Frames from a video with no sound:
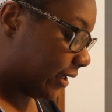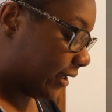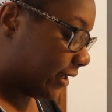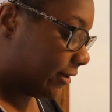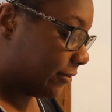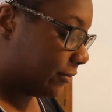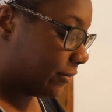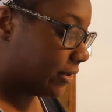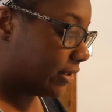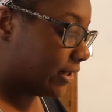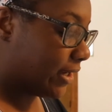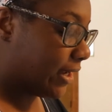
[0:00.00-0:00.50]

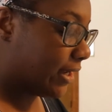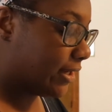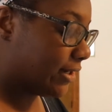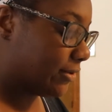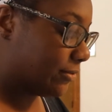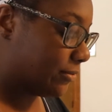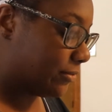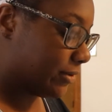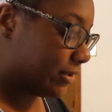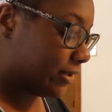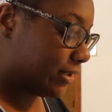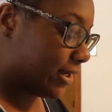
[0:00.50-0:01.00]
and we're
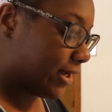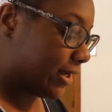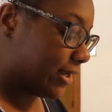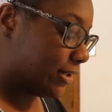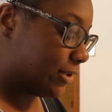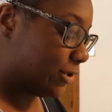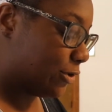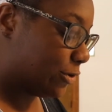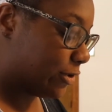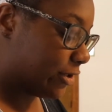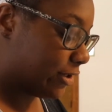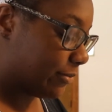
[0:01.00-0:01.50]

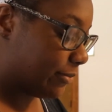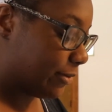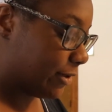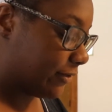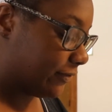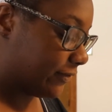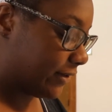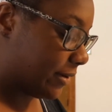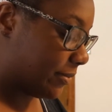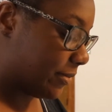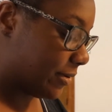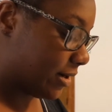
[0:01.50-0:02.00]
not doing a
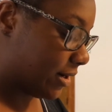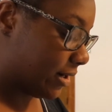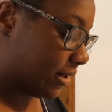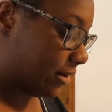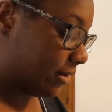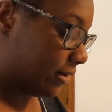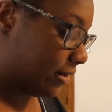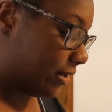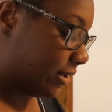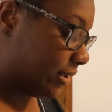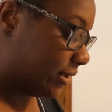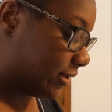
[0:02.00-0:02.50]
birthday
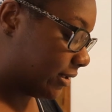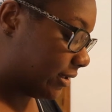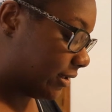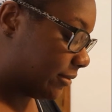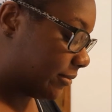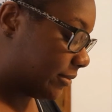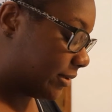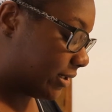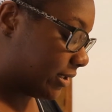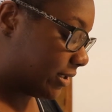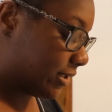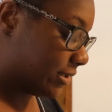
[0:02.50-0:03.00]
party or
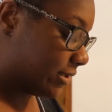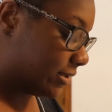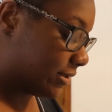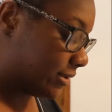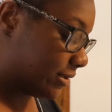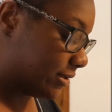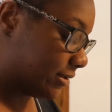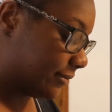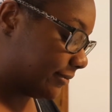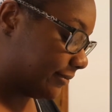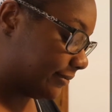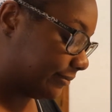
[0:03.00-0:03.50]
anything
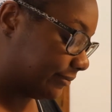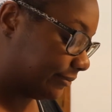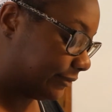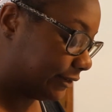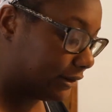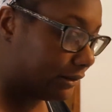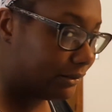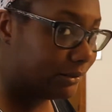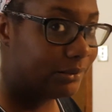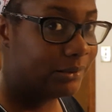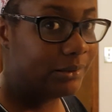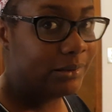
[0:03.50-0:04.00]
because
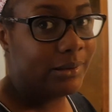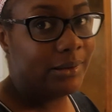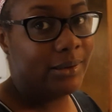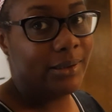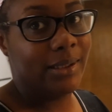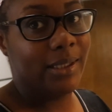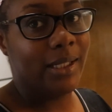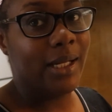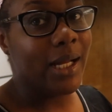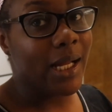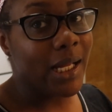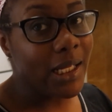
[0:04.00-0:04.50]

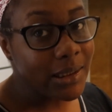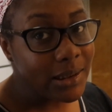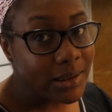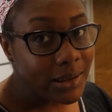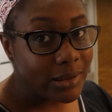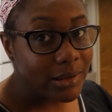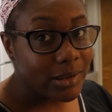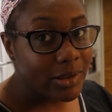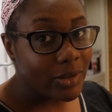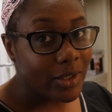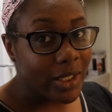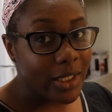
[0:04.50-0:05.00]
I
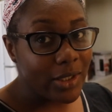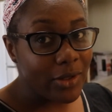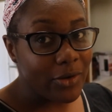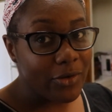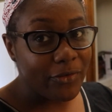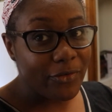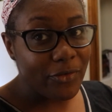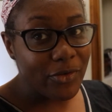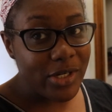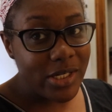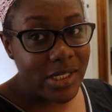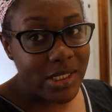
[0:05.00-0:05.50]
still don't got
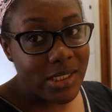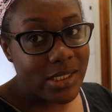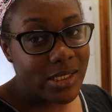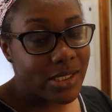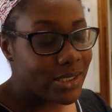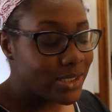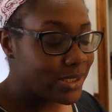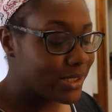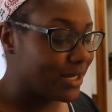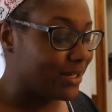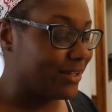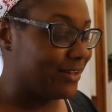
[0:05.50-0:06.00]
no
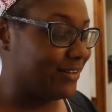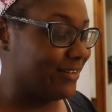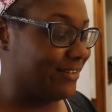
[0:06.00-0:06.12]
friends.